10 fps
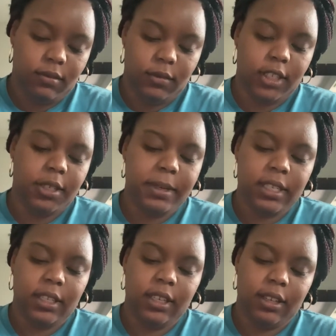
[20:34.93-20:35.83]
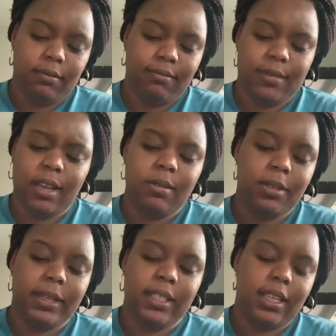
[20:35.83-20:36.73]
Especially, I was
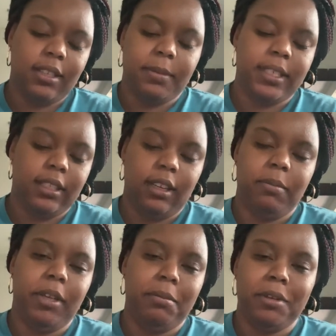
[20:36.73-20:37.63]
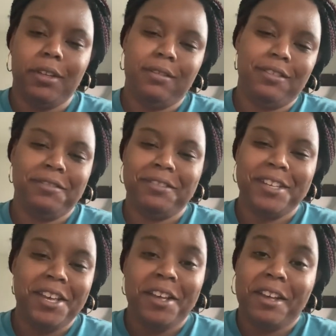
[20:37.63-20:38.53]
about to say especially of me, but
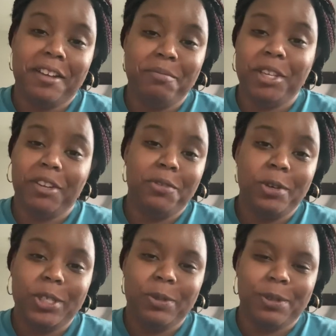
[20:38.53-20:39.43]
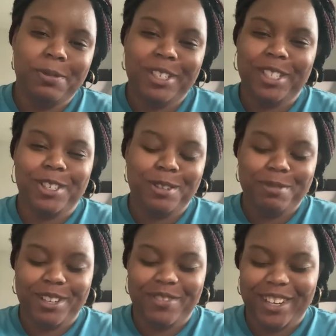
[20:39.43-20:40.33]
of me, of course you want to watch a
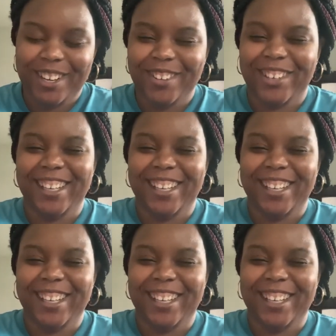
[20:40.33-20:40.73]
30-minute video.